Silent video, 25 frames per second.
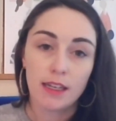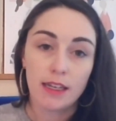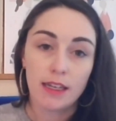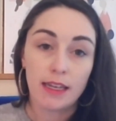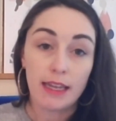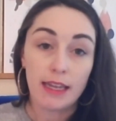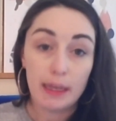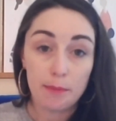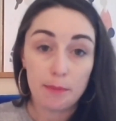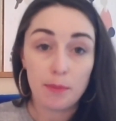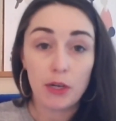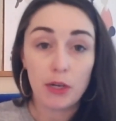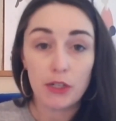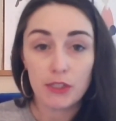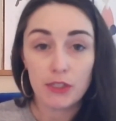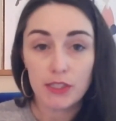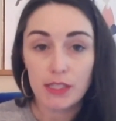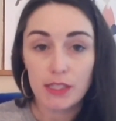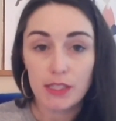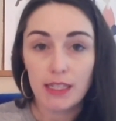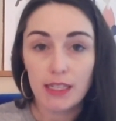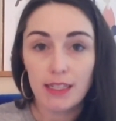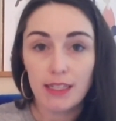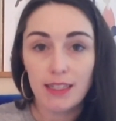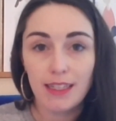in
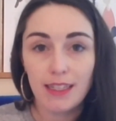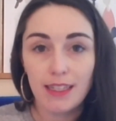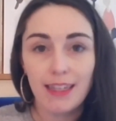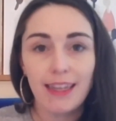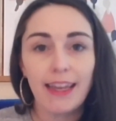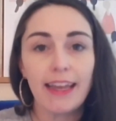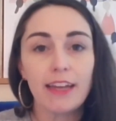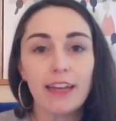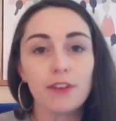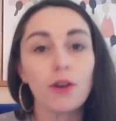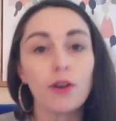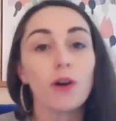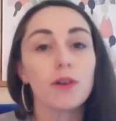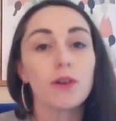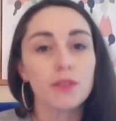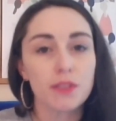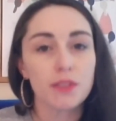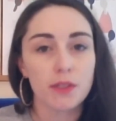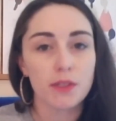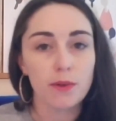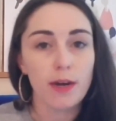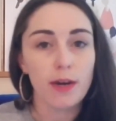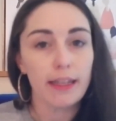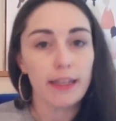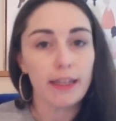person and
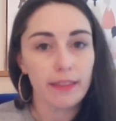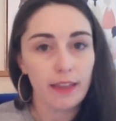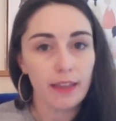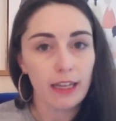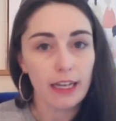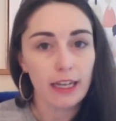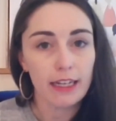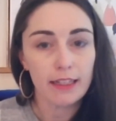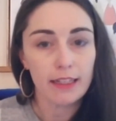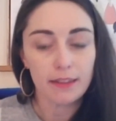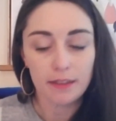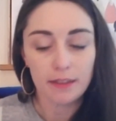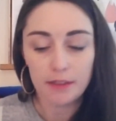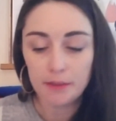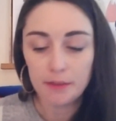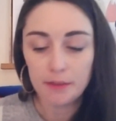also online.